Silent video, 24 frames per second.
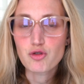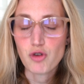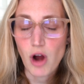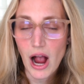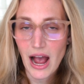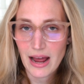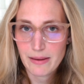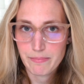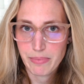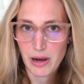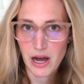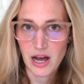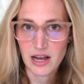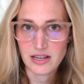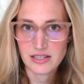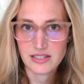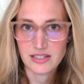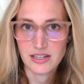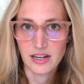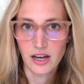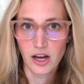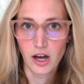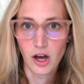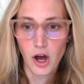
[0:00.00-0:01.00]
dried
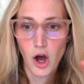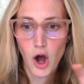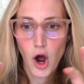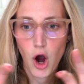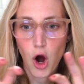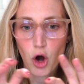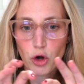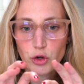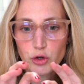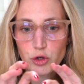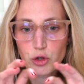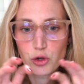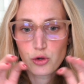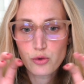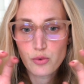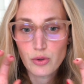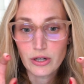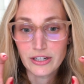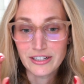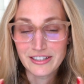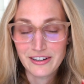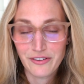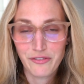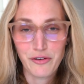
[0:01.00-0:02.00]
pasta are two
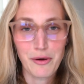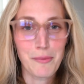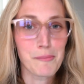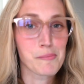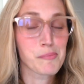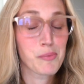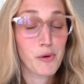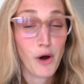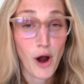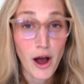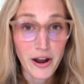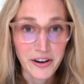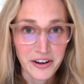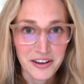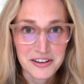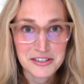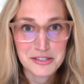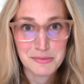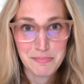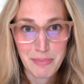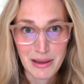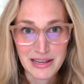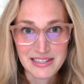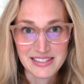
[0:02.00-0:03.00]
different
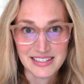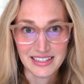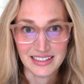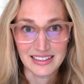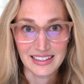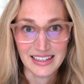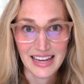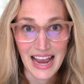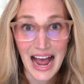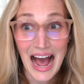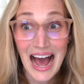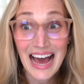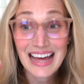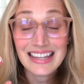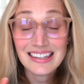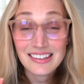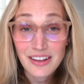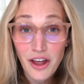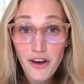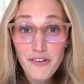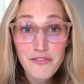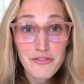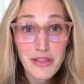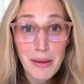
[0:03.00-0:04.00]
products, basically. I
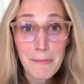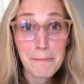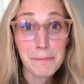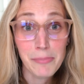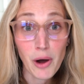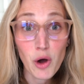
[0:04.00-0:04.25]
love them